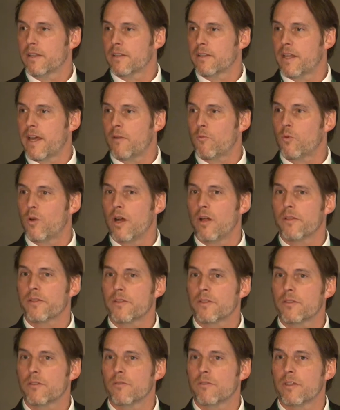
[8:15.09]
that
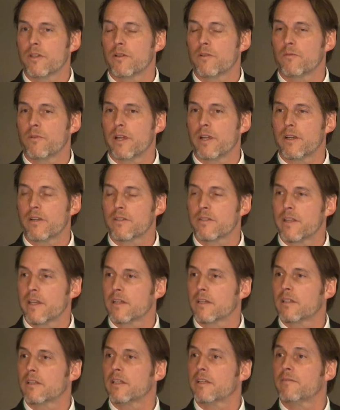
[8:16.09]
wealth to their heirs, they
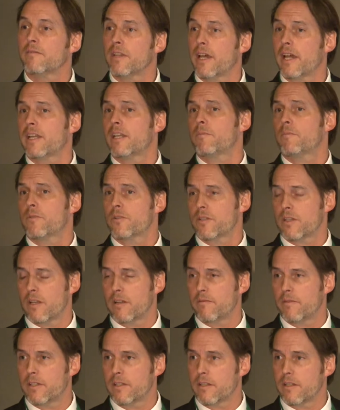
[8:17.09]
could leave 90%
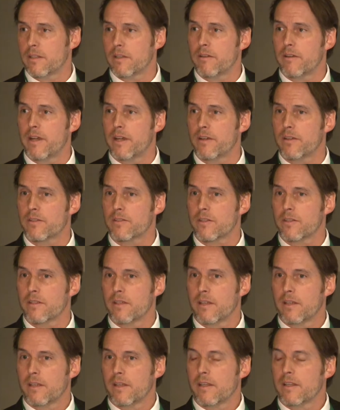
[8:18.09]
of it to their heirs.
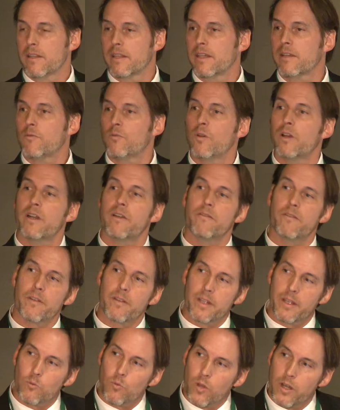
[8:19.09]
Think what
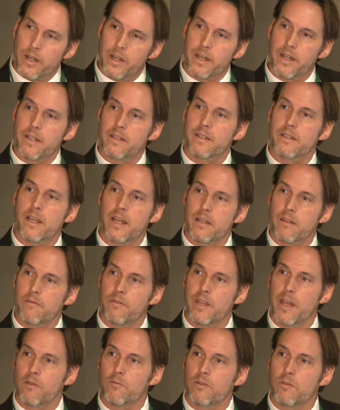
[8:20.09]
an incentive
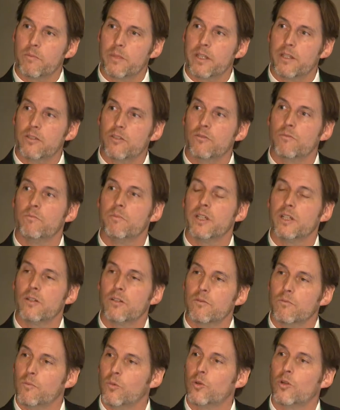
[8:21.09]
that would be to
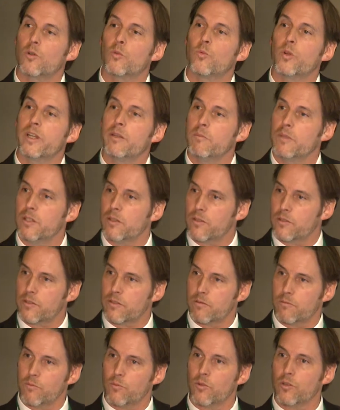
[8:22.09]
build more
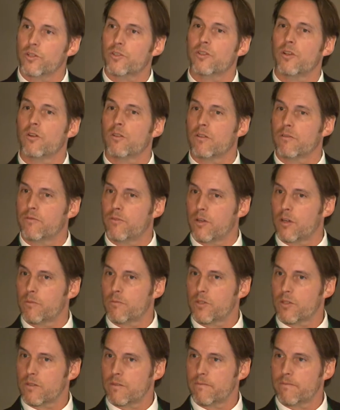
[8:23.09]
windmills, more solar
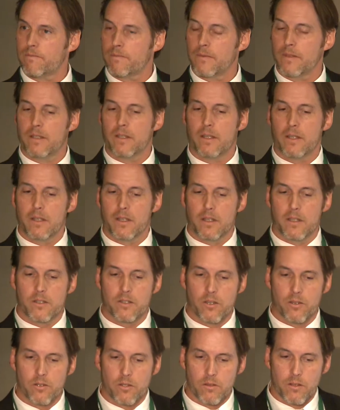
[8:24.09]
farms.
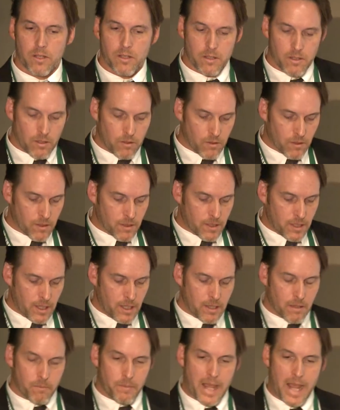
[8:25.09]
So you can see
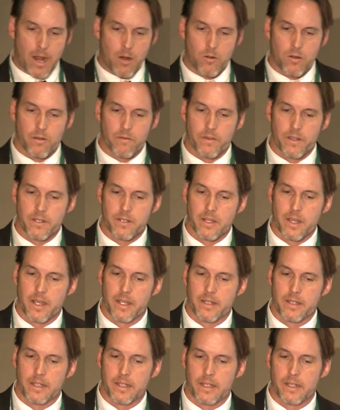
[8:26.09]
the power of this
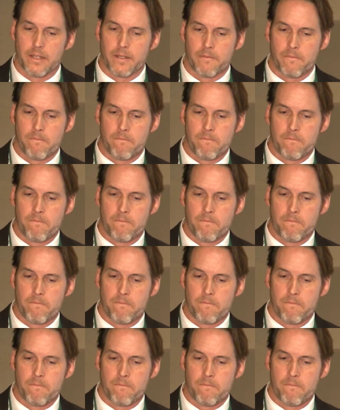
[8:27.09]
idea,